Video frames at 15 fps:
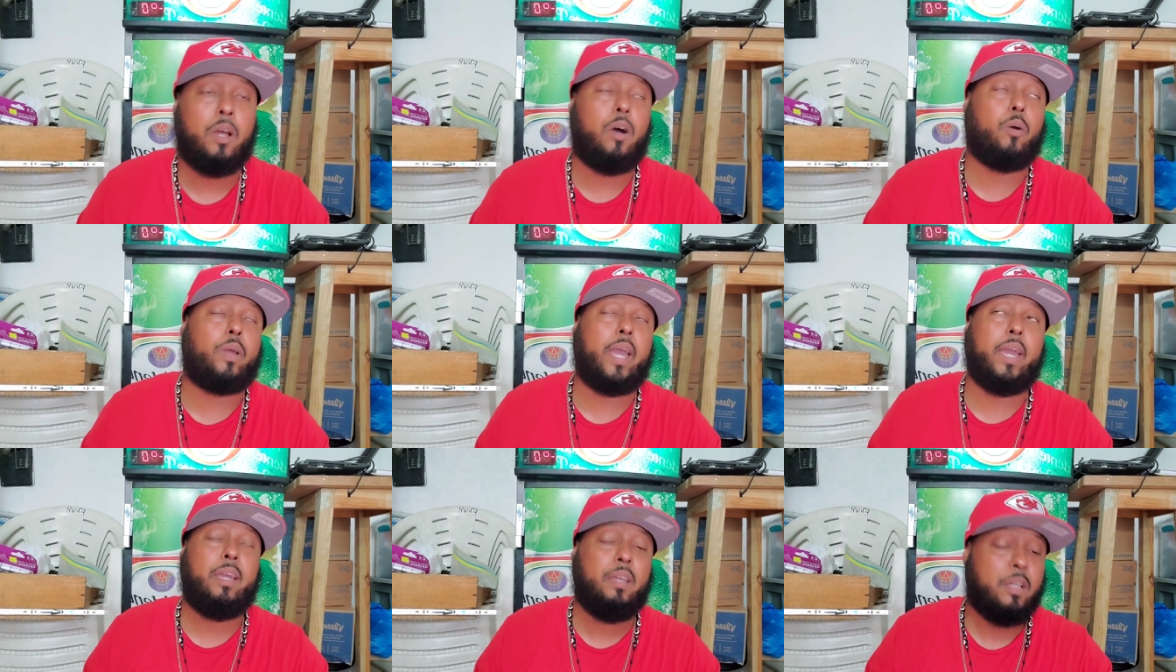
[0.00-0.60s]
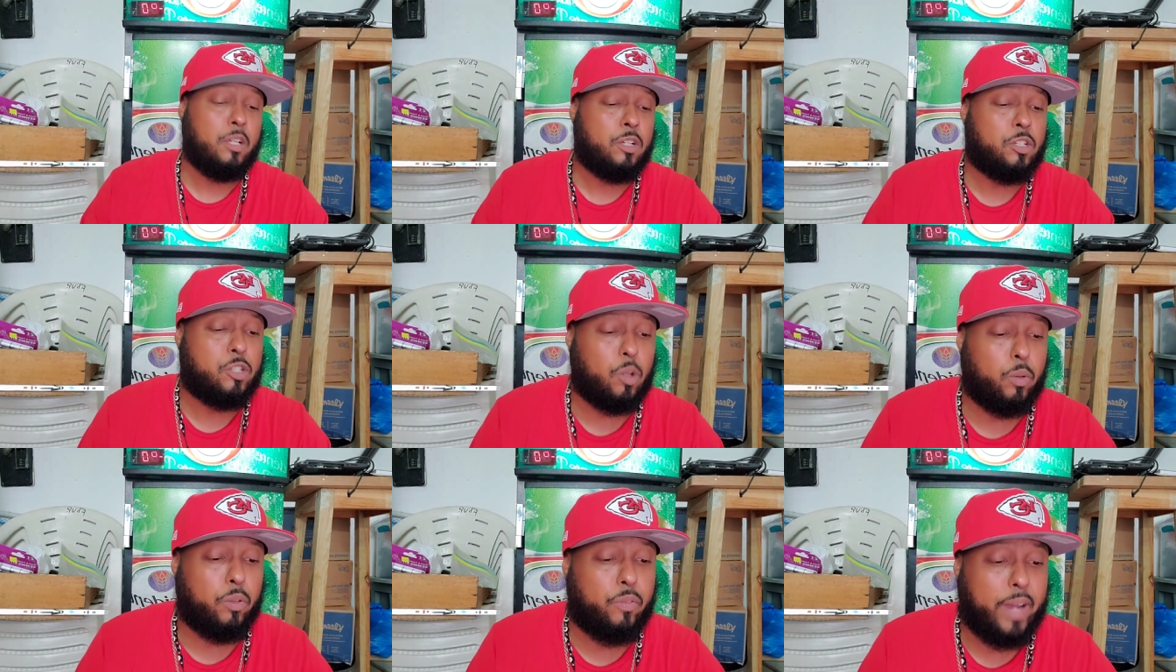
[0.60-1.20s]
Okay,
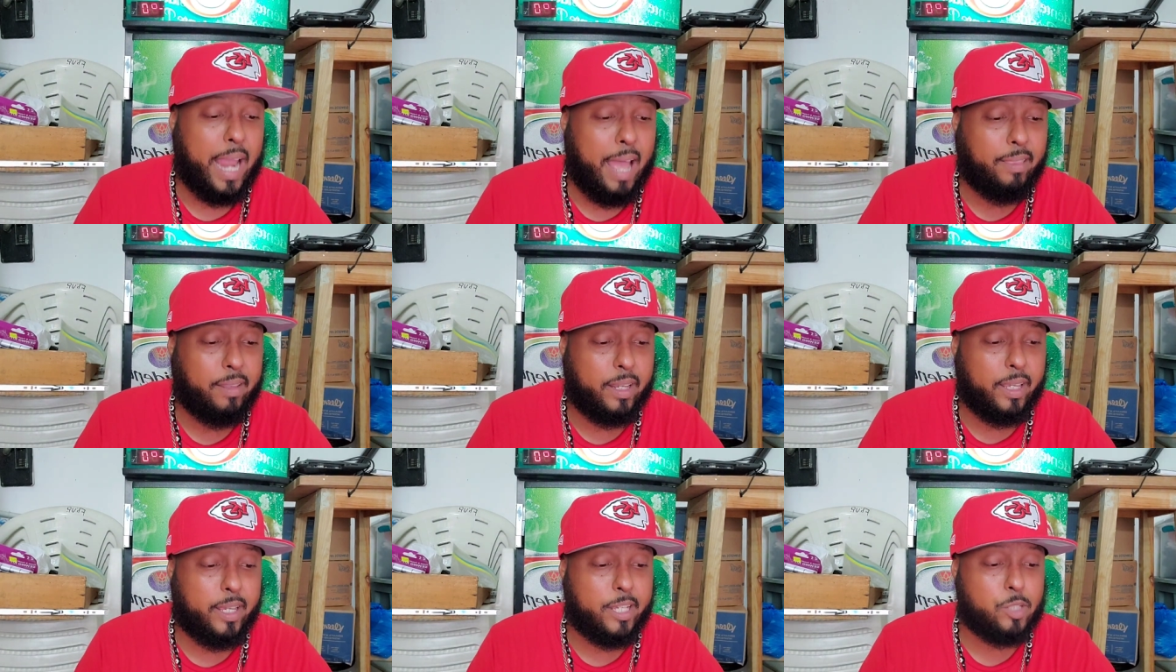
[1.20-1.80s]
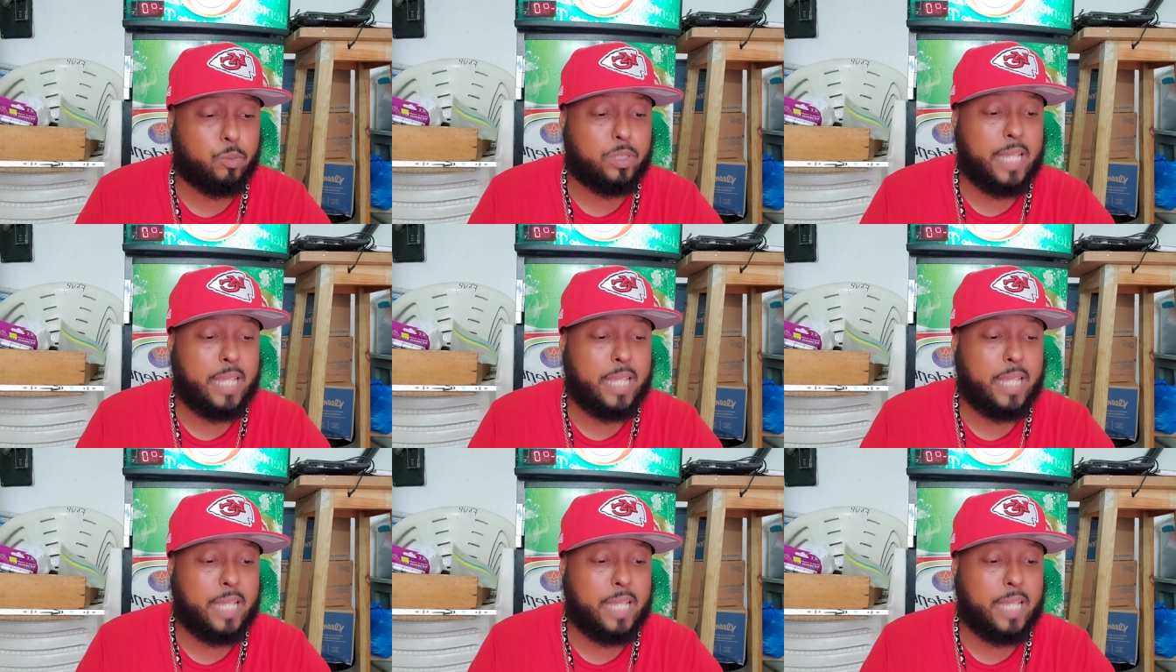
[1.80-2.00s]
so the reality is